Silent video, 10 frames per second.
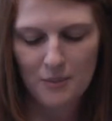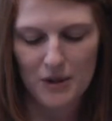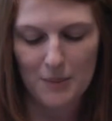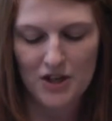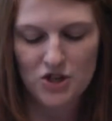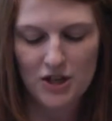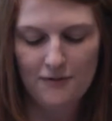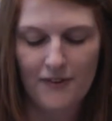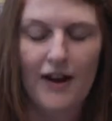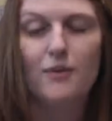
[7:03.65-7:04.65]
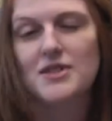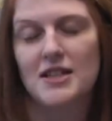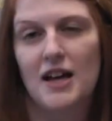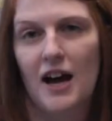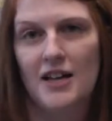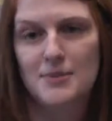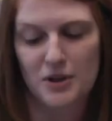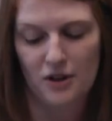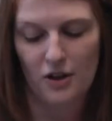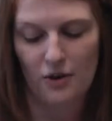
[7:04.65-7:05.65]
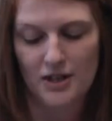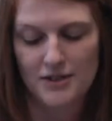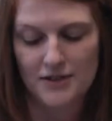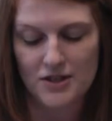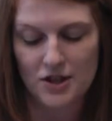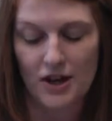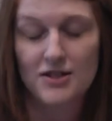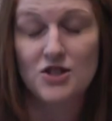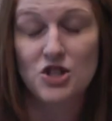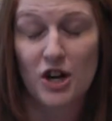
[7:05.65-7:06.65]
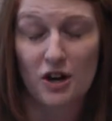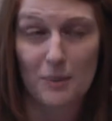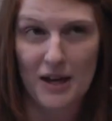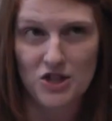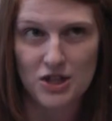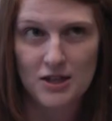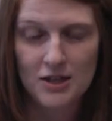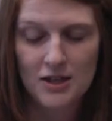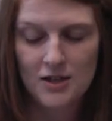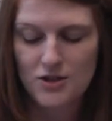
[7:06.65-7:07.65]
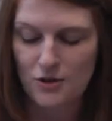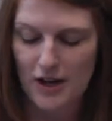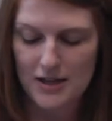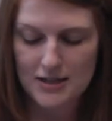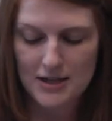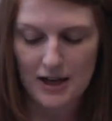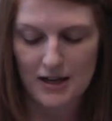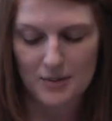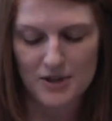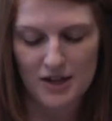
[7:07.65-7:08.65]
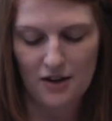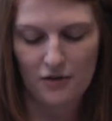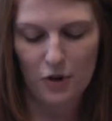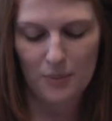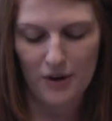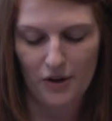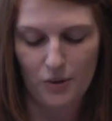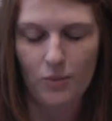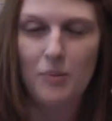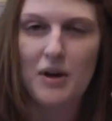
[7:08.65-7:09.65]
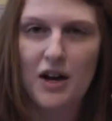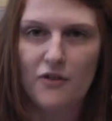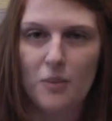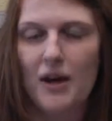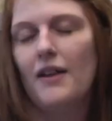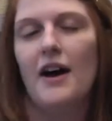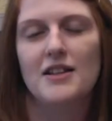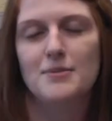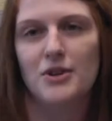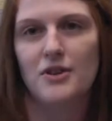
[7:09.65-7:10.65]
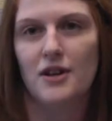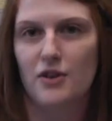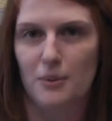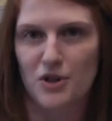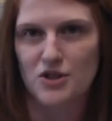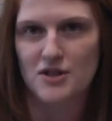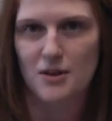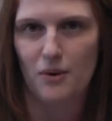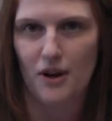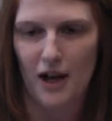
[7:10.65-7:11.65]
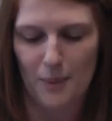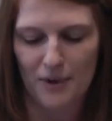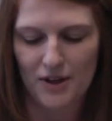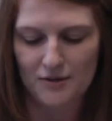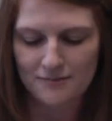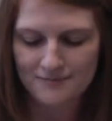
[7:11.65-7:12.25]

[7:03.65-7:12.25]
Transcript: But the best she could find was that the hospital agreed to list her as a charity patient, so 80 to 90% of her bill would be covered by the hospital if an emergency were to happen.